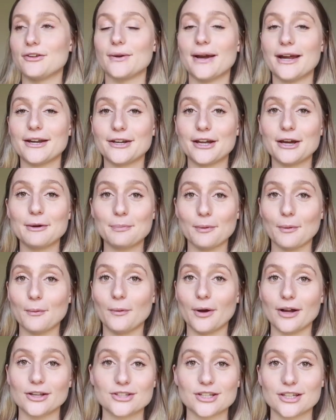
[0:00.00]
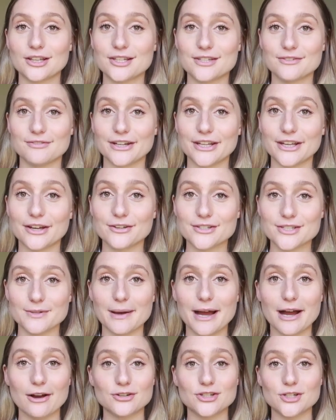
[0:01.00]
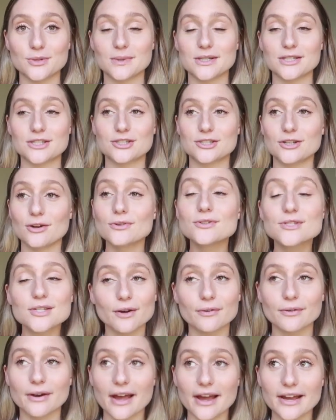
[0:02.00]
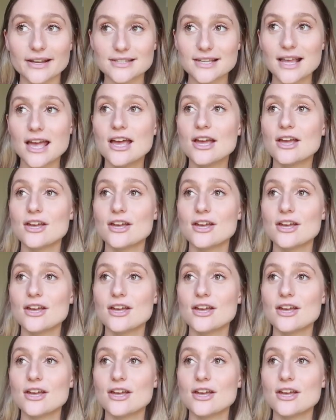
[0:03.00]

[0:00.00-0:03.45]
you end up watching this video somehow. She was so nice.